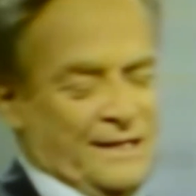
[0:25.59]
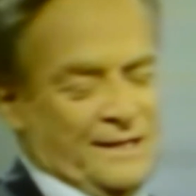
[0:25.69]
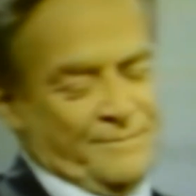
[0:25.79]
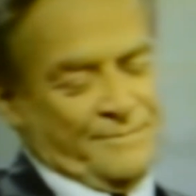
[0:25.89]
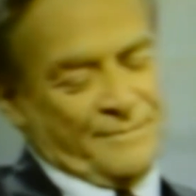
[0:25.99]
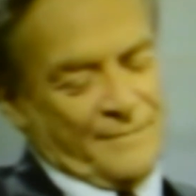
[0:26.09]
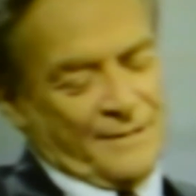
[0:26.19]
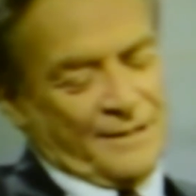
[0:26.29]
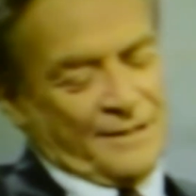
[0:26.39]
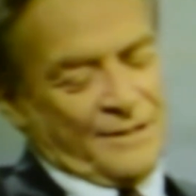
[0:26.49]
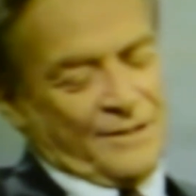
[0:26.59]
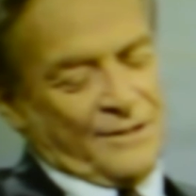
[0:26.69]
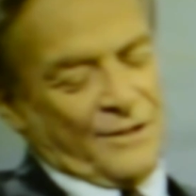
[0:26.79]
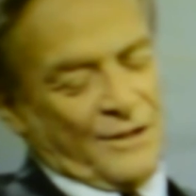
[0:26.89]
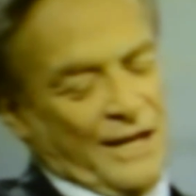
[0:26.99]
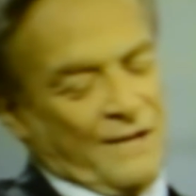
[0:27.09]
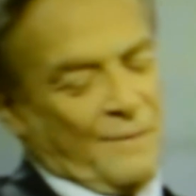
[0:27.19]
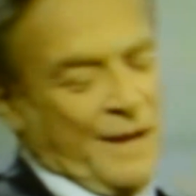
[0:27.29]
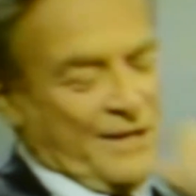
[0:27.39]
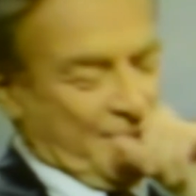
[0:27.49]
I kind of
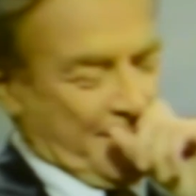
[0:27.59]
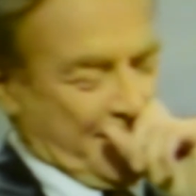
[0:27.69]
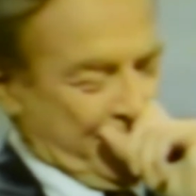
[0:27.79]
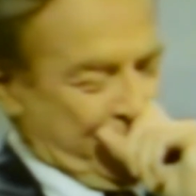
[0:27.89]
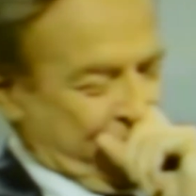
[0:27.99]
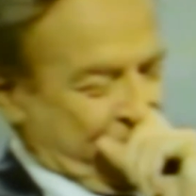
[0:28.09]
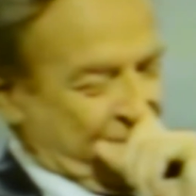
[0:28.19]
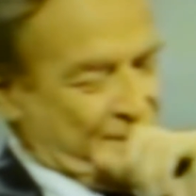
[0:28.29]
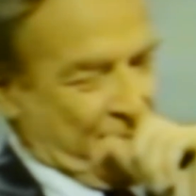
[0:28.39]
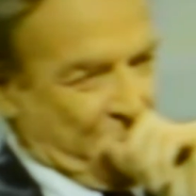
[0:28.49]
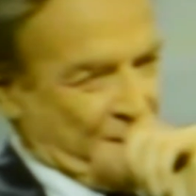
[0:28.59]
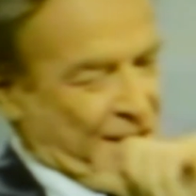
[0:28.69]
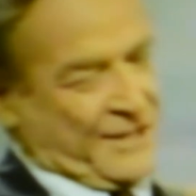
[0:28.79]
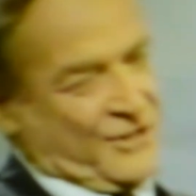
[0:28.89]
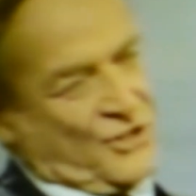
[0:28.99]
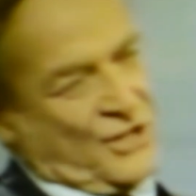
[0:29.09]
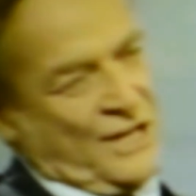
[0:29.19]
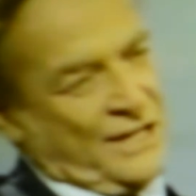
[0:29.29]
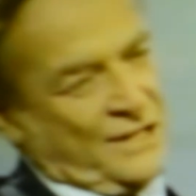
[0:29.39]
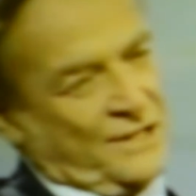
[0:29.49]
imagine that something like a
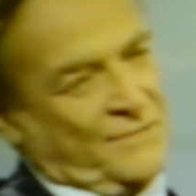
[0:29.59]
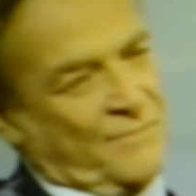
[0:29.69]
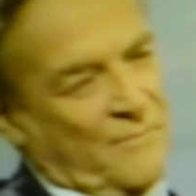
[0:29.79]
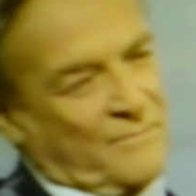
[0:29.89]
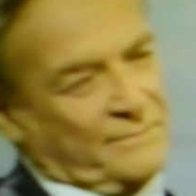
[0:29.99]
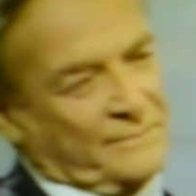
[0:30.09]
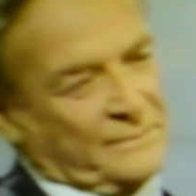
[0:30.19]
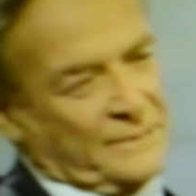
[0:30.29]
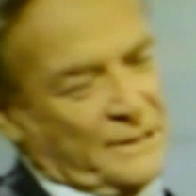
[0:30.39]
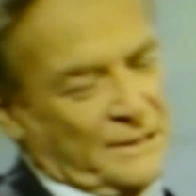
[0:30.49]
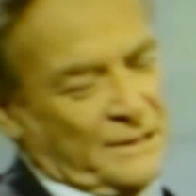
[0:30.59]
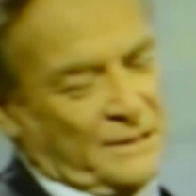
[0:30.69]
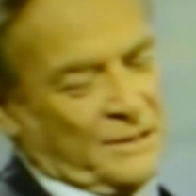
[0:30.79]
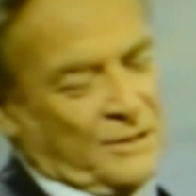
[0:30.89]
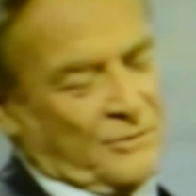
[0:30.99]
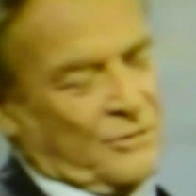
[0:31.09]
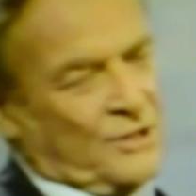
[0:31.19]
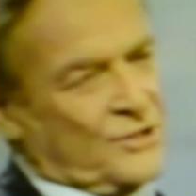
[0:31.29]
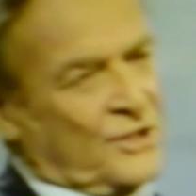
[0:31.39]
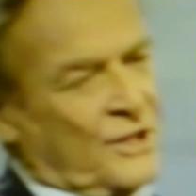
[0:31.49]
child that
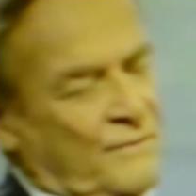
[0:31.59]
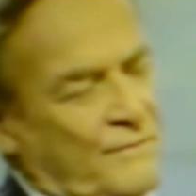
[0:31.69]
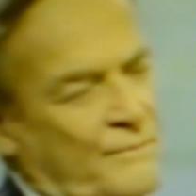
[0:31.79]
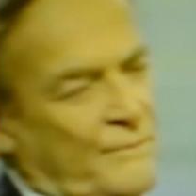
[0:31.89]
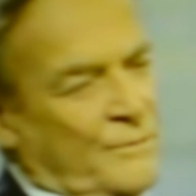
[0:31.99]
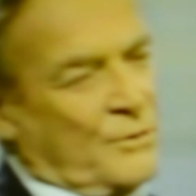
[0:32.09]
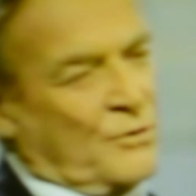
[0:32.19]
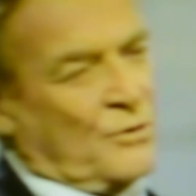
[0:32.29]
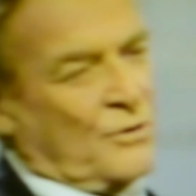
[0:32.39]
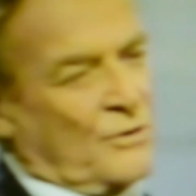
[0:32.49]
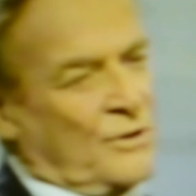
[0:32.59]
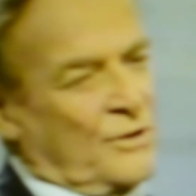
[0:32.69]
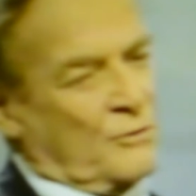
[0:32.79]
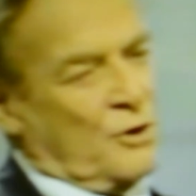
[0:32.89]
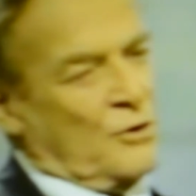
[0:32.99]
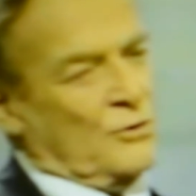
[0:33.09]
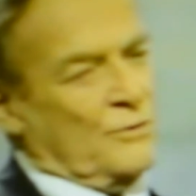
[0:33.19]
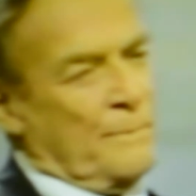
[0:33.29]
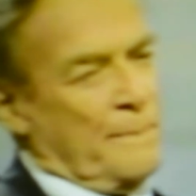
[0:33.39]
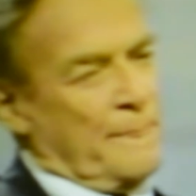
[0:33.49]
runs in the road
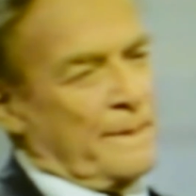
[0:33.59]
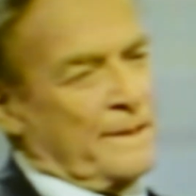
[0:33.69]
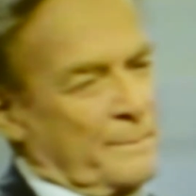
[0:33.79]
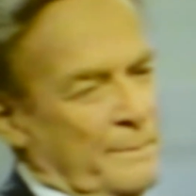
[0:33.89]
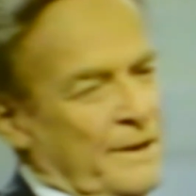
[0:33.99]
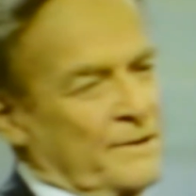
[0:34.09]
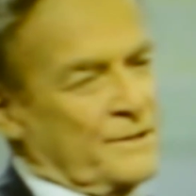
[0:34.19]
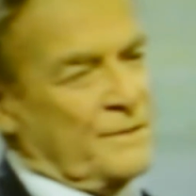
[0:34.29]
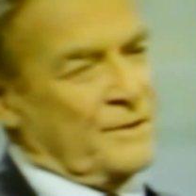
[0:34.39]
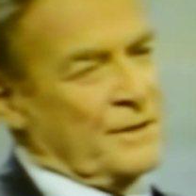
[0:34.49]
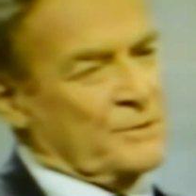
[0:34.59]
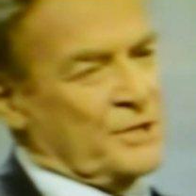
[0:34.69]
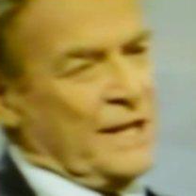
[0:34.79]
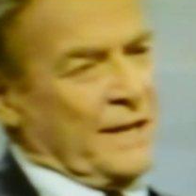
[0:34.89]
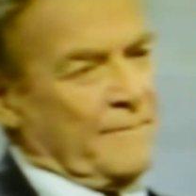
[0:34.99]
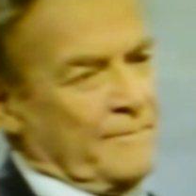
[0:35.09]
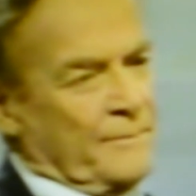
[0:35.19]
and the parent is very upset